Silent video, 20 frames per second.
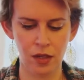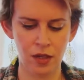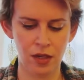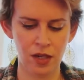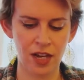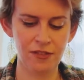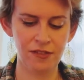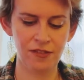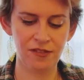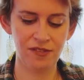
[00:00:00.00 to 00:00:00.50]

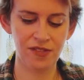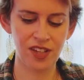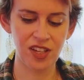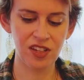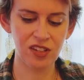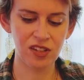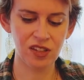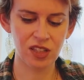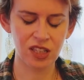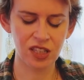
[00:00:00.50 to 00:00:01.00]
I
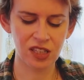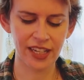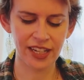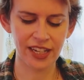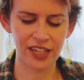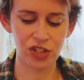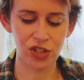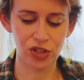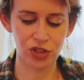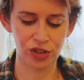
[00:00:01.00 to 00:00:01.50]
feel like I
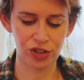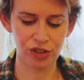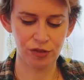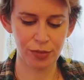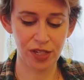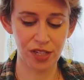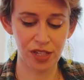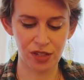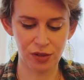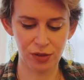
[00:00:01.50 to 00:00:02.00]
shouldn't be
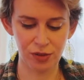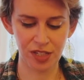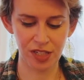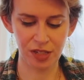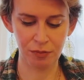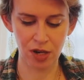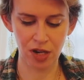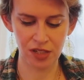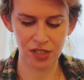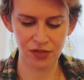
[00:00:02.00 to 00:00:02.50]
using
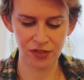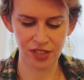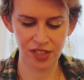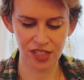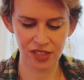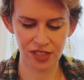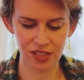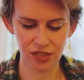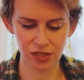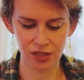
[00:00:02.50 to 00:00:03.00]
moss for this,
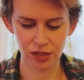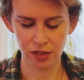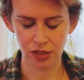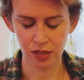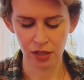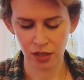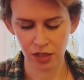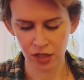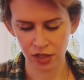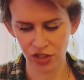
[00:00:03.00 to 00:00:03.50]

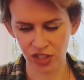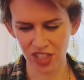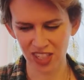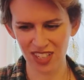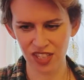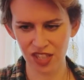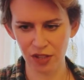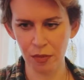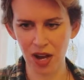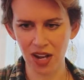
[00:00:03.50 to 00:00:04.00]
just because
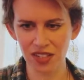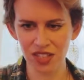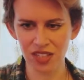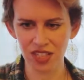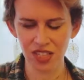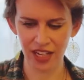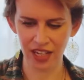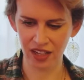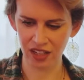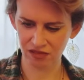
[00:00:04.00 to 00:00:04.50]
the moss is
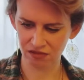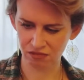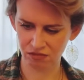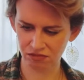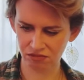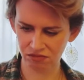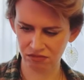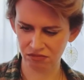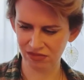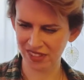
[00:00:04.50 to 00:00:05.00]
like
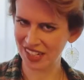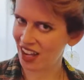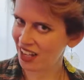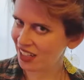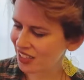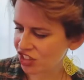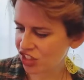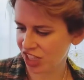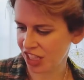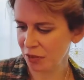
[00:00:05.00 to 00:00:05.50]
not
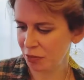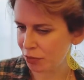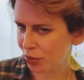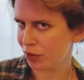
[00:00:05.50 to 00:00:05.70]
cheap